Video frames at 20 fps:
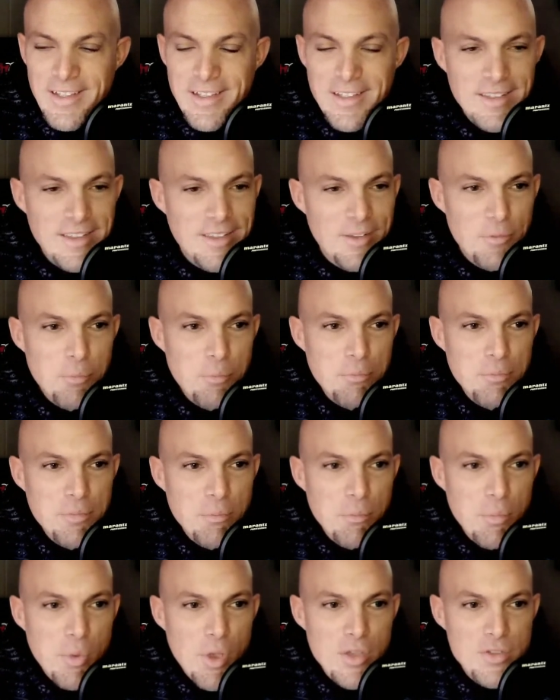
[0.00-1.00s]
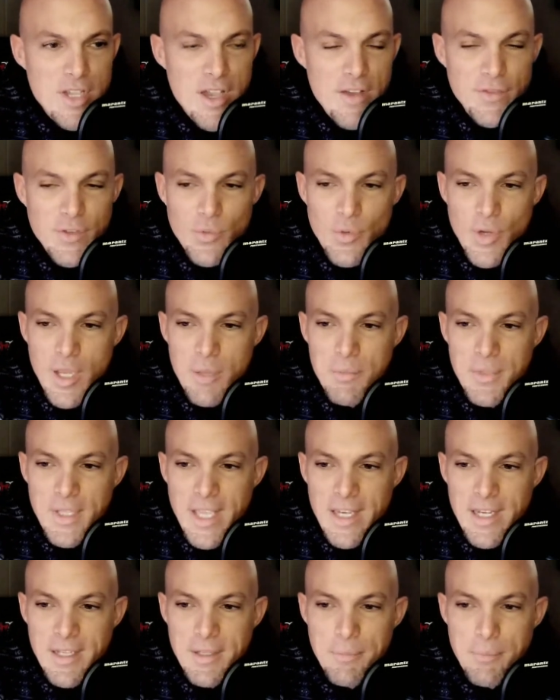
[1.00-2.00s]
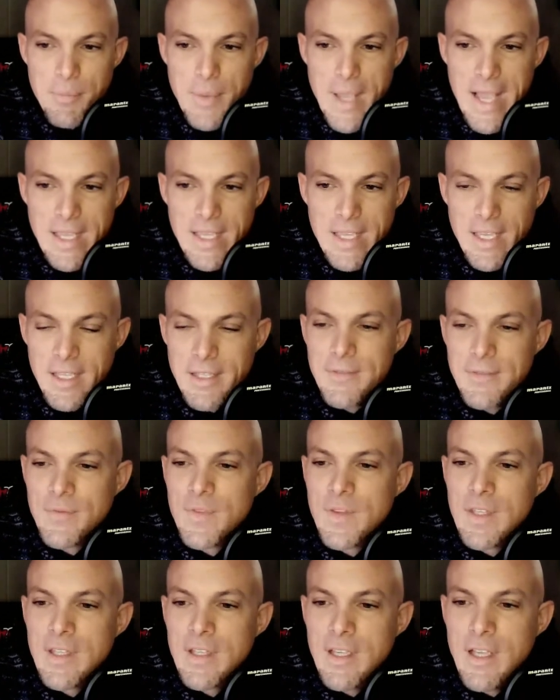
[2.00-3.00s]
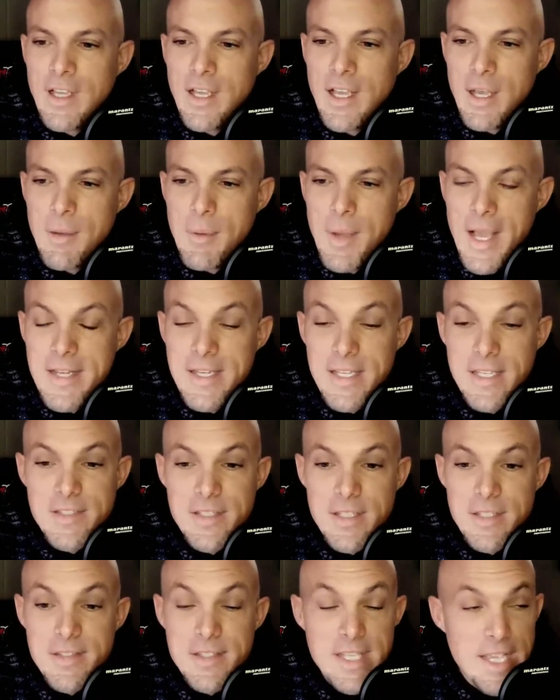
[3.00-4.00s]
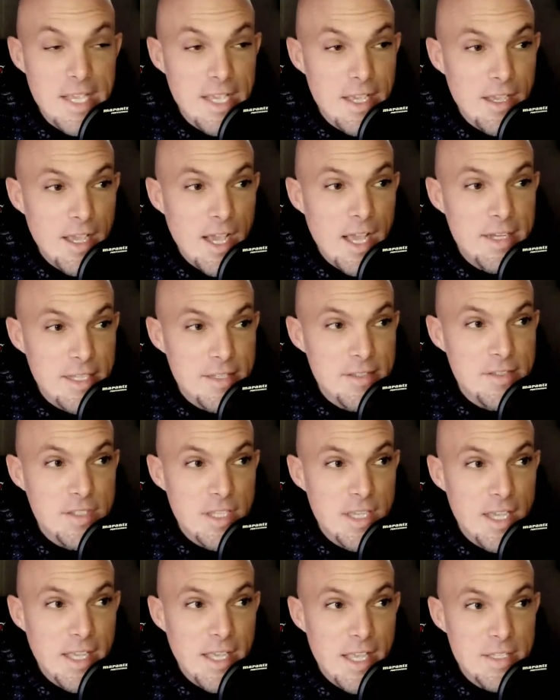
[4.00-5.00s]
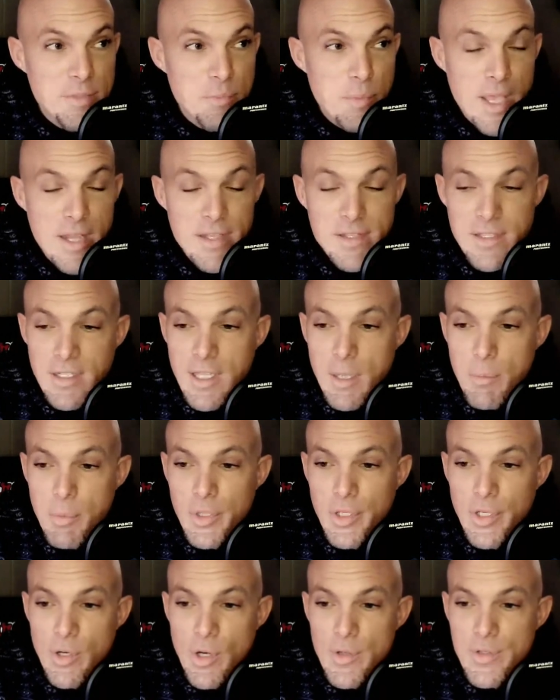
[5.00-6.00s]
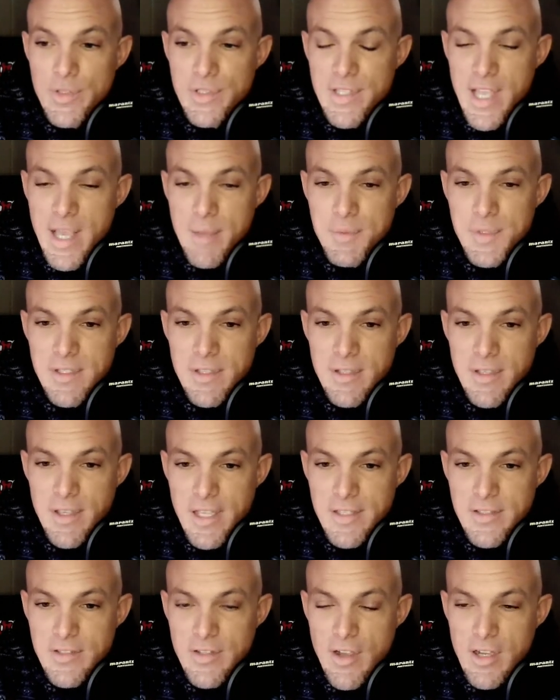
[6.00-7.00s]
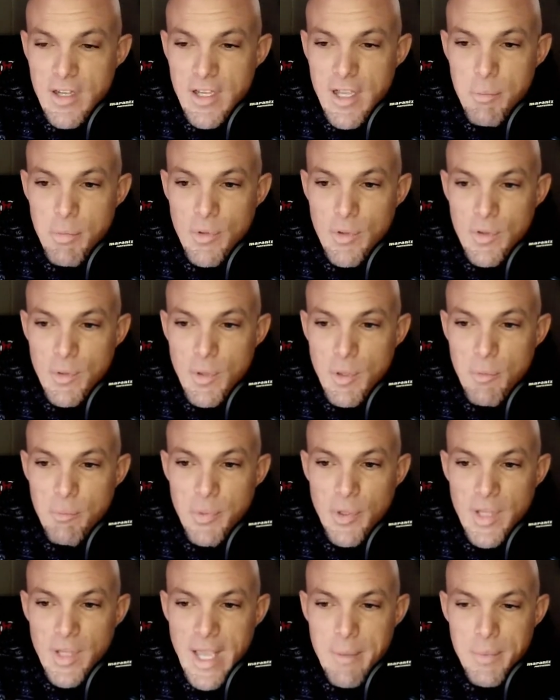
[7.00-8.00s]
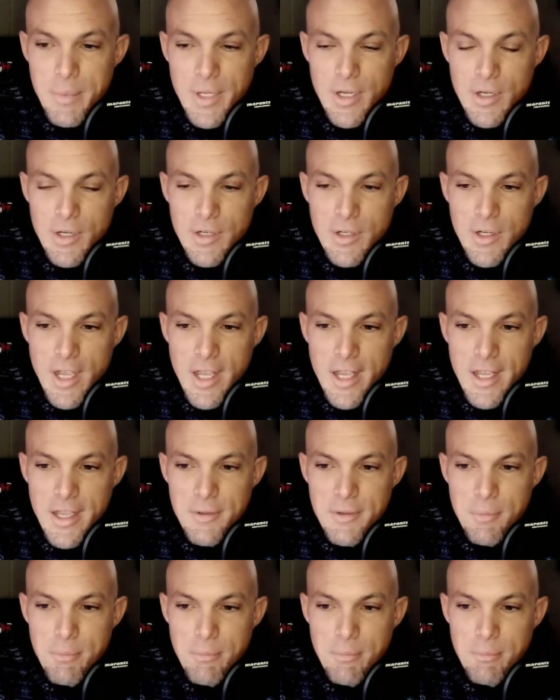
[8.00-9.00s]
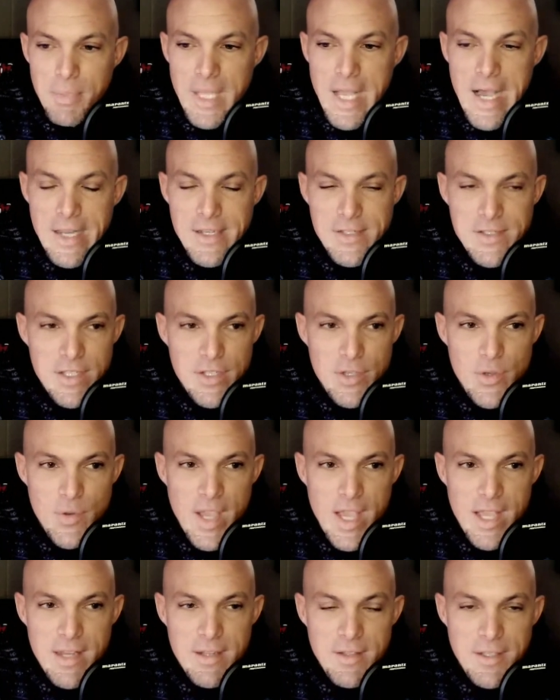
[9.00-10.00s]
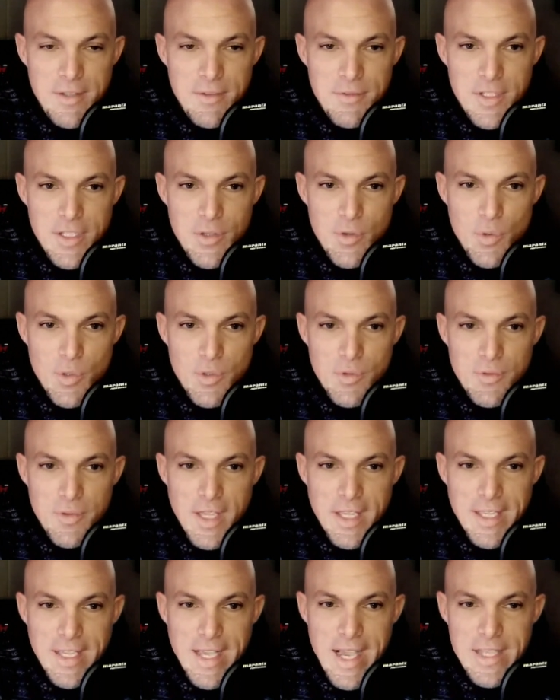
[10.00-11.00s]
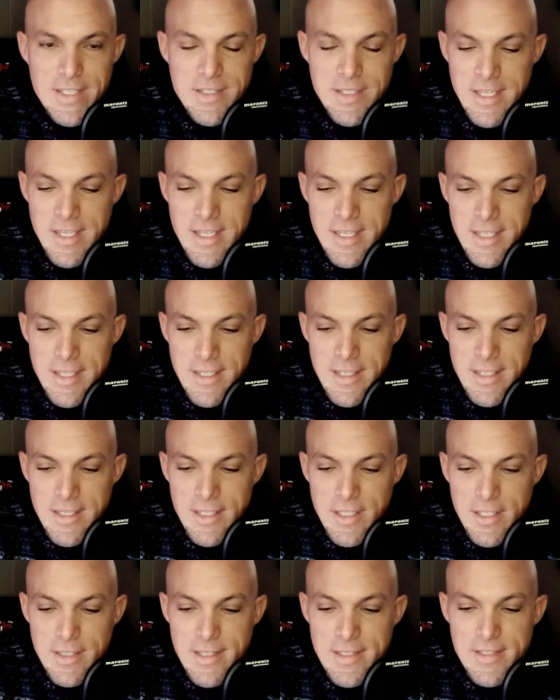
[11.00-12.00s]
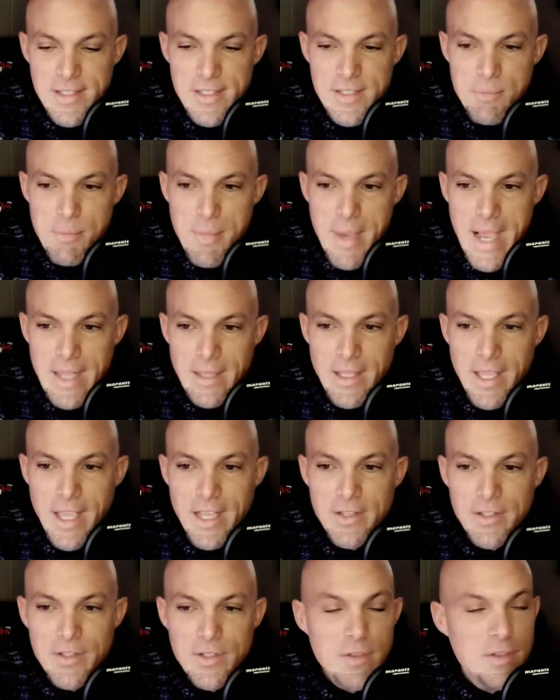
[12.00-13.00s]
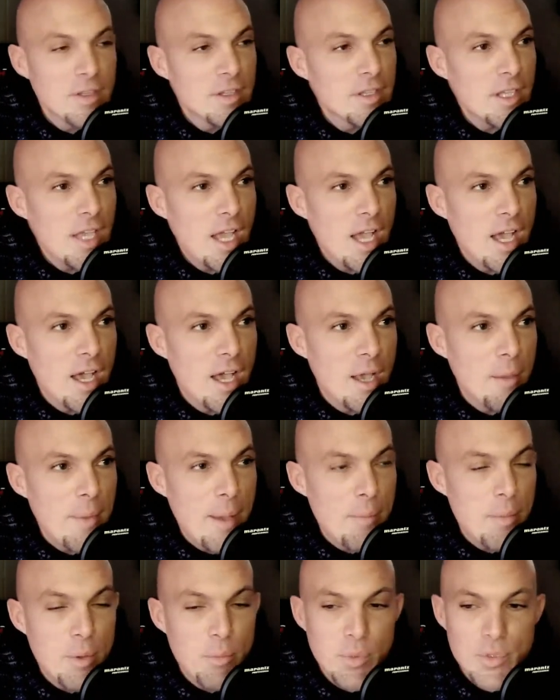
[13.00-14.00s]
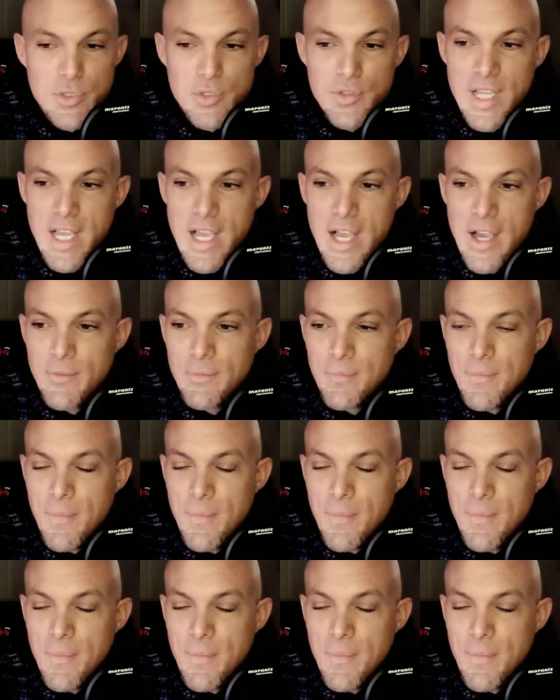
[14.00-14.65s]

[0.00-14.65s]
the ball's off the rim, get it back in. I did see against Madison a couple Euro steps. I saw a couple of Bill Lambier blocks that you had, and you were like, guys, this is my lane. I'm gonna put you down.